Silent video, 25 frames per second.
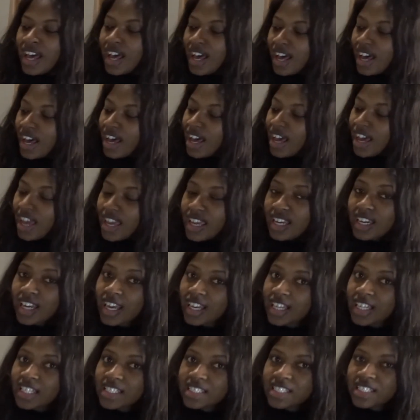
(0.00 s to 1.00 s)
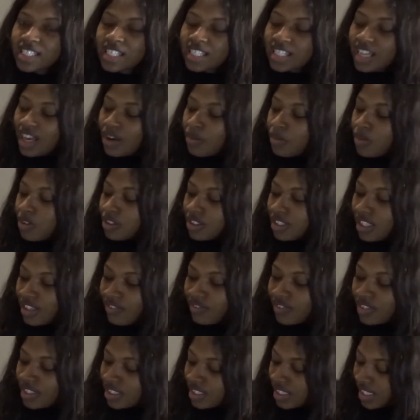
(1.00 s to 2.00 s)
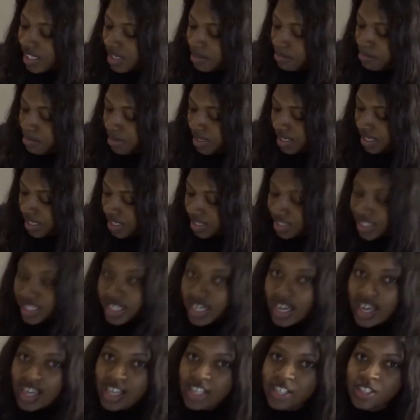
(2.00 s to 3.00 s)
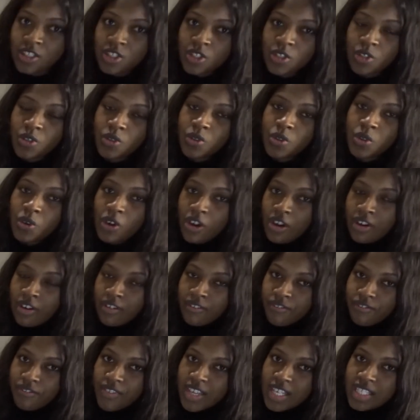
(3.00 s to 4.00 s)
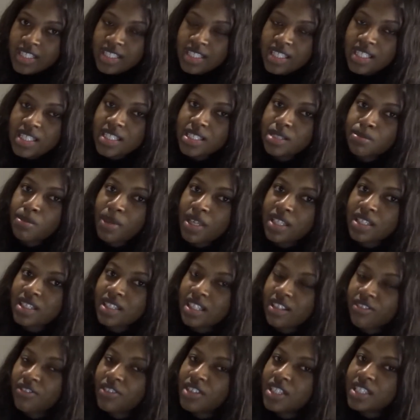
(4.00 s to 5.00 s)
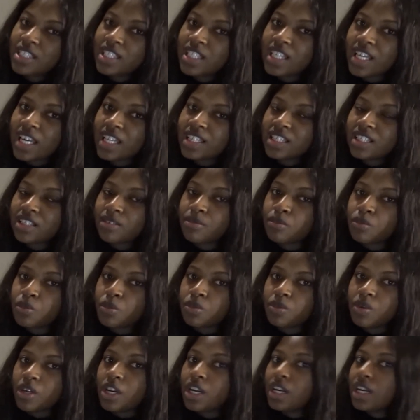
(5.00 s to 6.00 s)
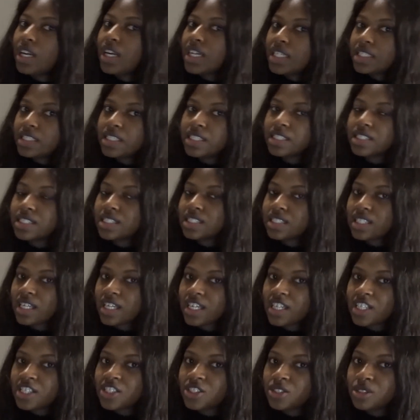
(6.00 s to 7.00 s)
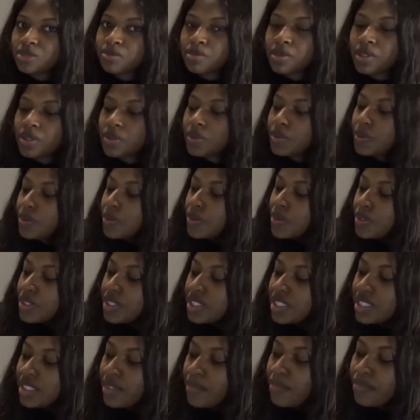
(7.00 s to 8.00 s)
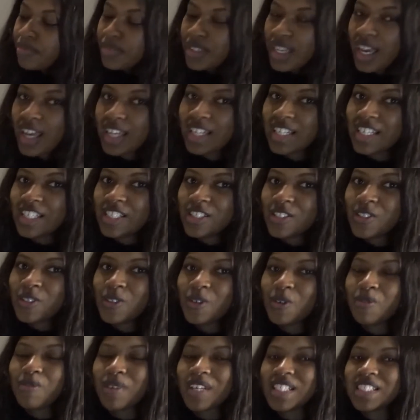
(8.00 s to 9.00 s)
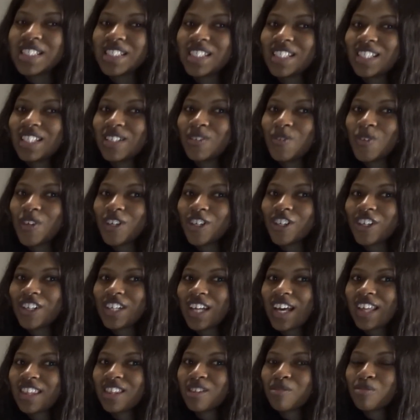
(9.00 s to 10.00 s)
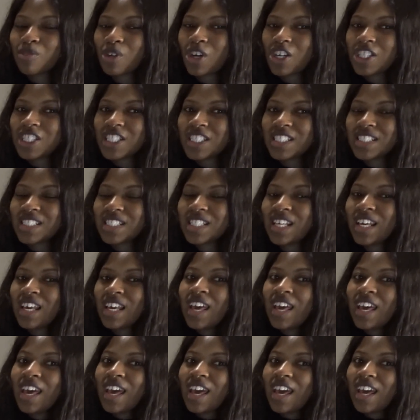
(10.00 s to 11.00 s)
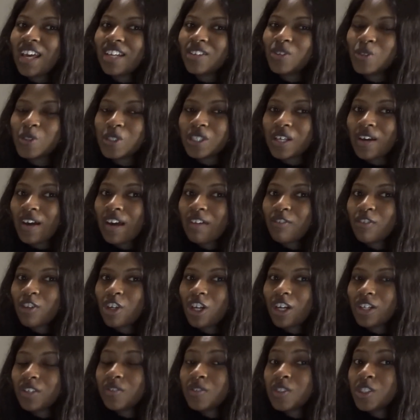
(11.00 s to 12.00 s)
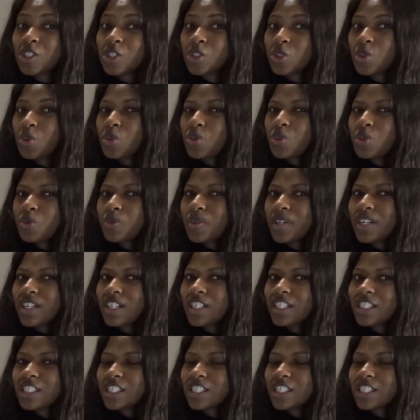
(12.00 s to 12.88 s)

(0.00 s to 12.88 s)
Like I said, I will definitely be trying to fix this, but definitely at the later stage, because I need to basically work on other projects, and also I have a lot of schoolwork.